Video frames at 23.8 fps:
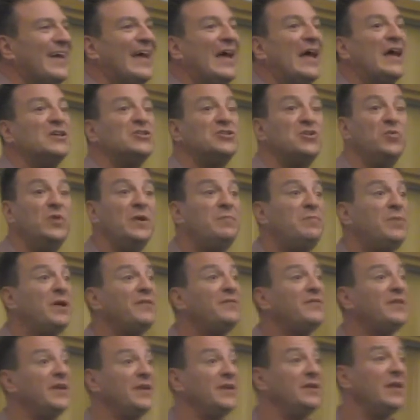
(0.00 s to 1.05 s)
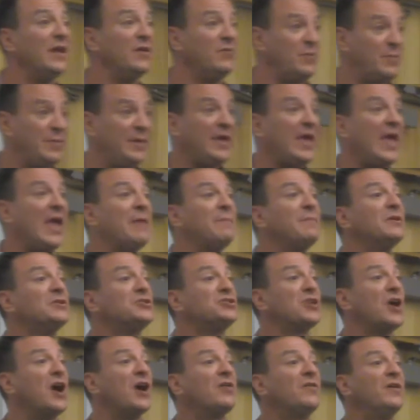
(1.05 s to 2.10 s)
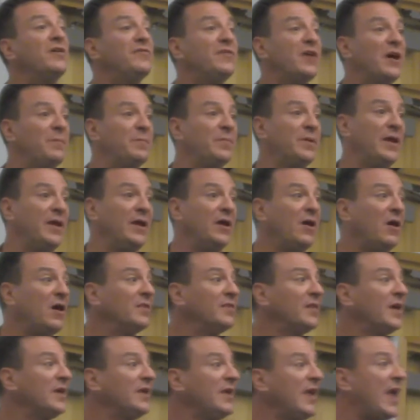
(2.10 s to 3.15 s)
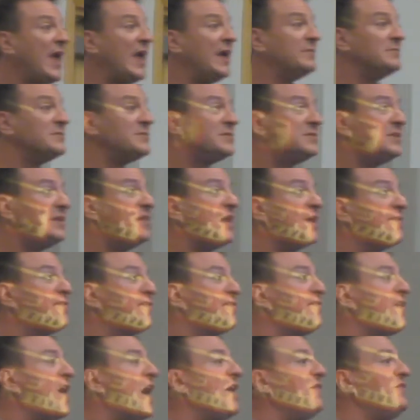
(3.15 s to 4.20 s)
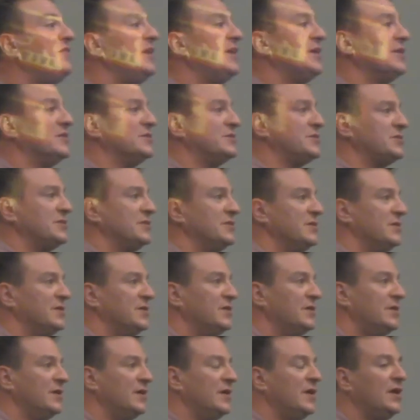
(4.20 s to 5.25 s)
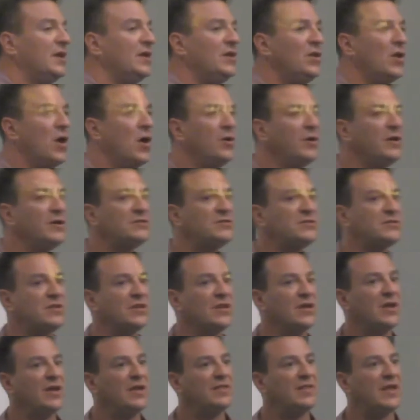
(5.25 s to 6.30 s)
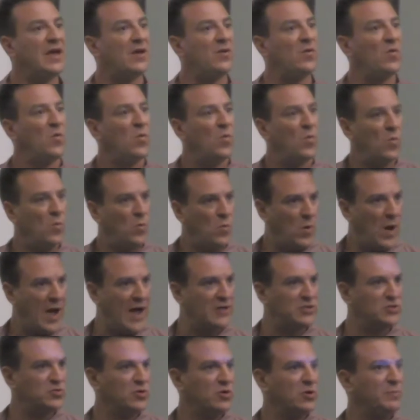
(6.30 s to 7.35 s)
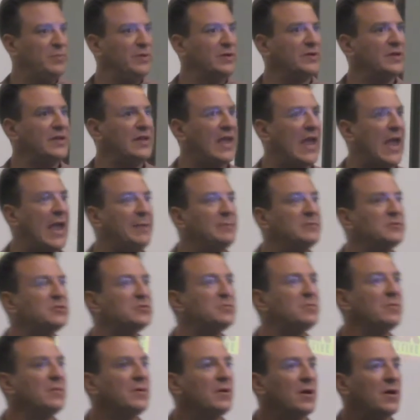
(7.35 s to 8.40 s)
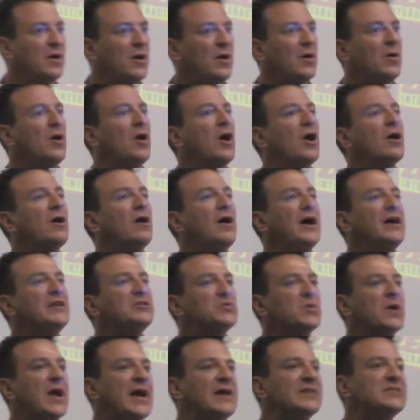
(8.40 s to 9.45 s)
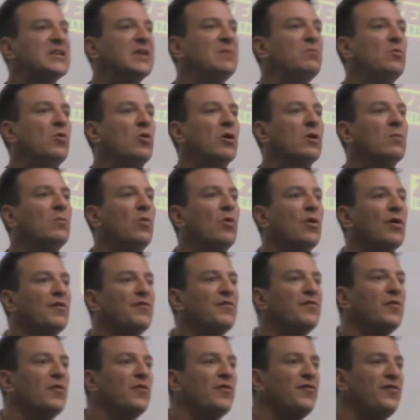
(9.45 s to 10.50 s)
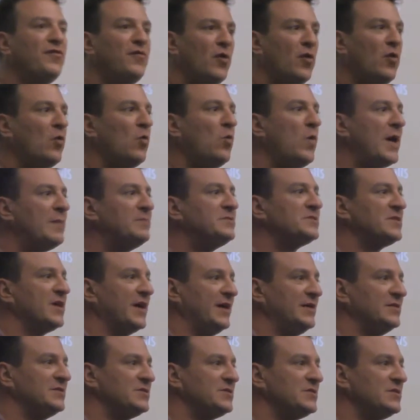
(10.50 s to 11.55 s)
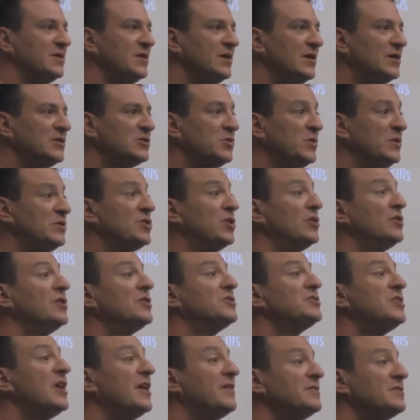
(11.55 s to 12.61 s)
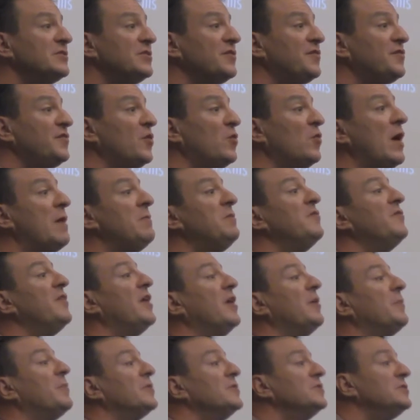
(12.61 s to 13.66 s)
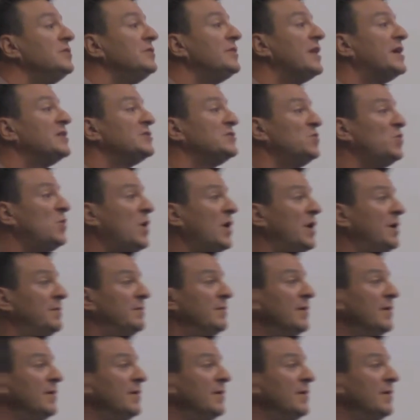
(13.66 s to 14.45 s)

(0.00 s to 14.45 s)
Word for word: So we pivoted and we became a shockwave company, online games. Did that for five years. Noticed that as we were building games, our clients were asking more and more for full websites. So we turned ourselves into a full web developer in 2001